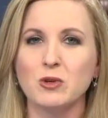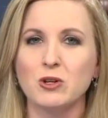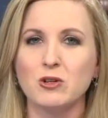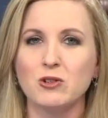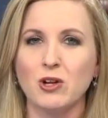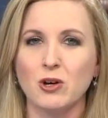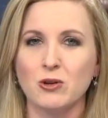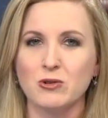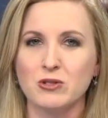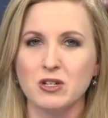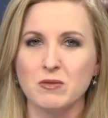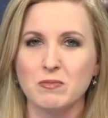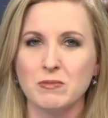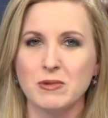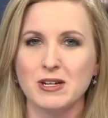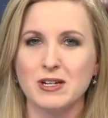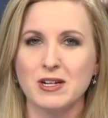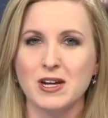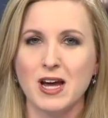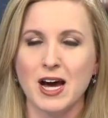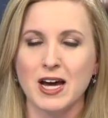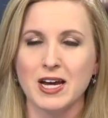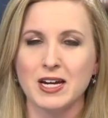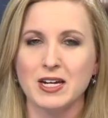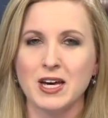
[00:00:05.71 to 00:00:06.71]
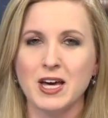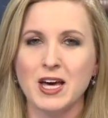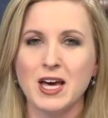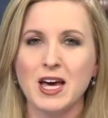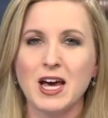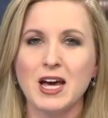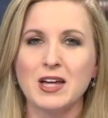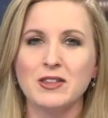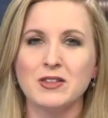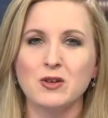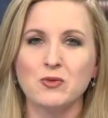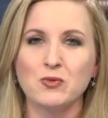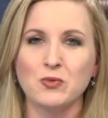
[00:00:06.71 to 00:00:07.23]
will close at midnight
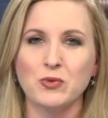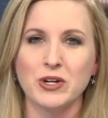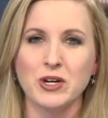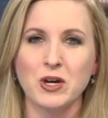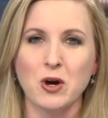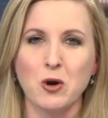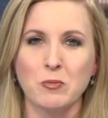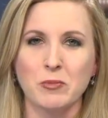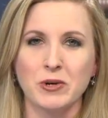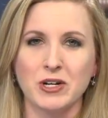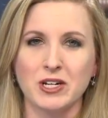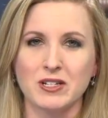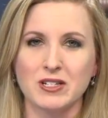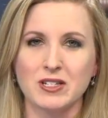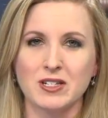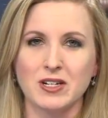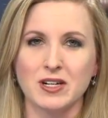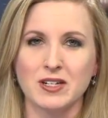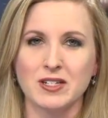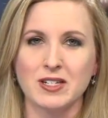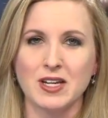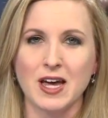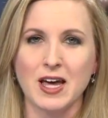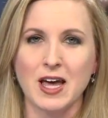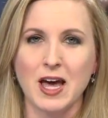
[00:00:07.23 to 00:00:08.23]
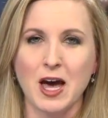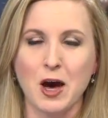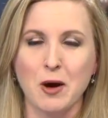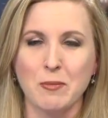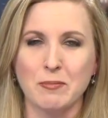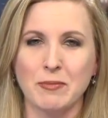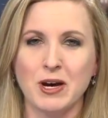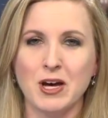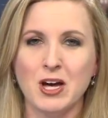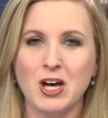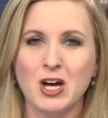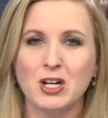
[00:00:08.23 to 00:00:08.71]
and then reopen at 6 a.m.